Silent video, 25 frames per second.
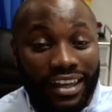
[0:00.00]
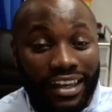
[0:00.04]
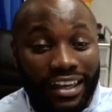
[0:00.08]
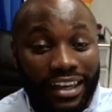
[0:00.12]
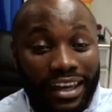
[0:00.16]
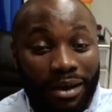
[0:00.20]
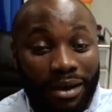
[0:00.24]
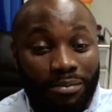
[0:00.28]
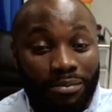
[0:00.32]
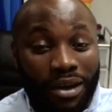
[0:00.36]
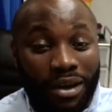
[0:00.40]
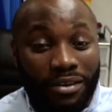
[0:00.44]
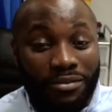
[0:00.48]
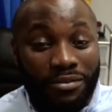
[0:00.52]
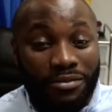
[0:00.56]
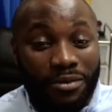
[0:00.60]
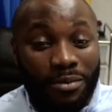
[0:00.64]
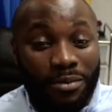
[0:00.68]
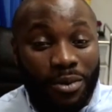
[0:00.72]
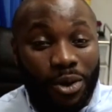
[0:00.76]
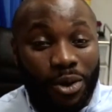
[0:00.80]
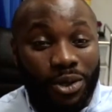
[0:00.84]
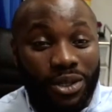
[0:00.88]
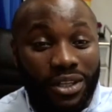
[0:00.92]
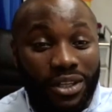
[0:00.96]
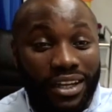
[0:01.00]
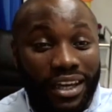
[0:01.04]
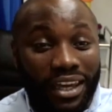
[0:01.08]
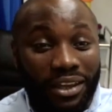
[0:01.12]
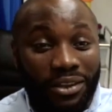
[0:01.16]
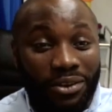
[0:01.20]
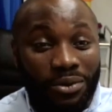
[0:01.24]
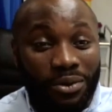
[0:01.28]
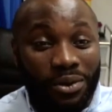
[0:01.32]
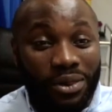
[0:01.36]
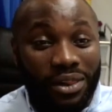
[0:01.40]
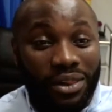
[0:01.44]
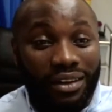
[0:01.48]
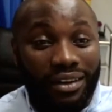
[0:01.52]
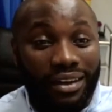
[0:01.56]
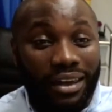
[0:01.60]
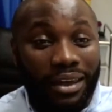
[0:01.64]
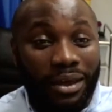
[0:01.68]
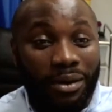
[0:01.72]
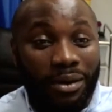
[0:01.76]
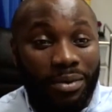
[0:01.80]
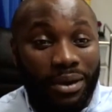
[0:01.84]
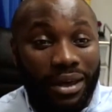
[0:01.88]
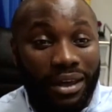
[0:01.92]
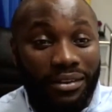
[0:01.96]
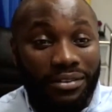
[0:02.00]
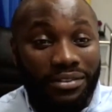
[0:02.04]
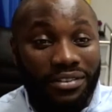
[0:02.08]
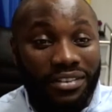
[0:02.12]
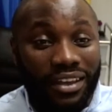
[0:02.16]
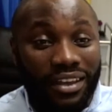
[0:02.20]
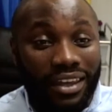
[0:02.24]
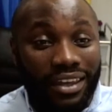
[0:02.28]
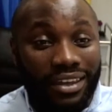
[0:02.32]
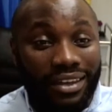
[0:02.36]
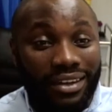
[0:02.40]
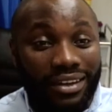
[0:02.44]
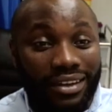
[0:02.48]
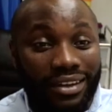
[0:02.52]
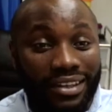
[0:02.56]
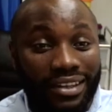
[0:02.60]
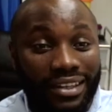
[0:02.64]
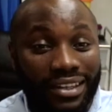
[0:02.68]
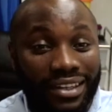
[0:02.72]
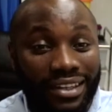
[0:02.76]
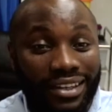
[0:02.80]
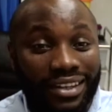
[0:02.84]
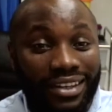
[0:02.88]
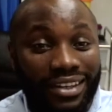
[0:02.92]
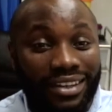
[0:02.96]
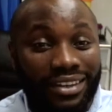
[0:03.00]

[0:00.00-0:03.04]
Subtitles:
come back from holiday and you're lying about it, you know,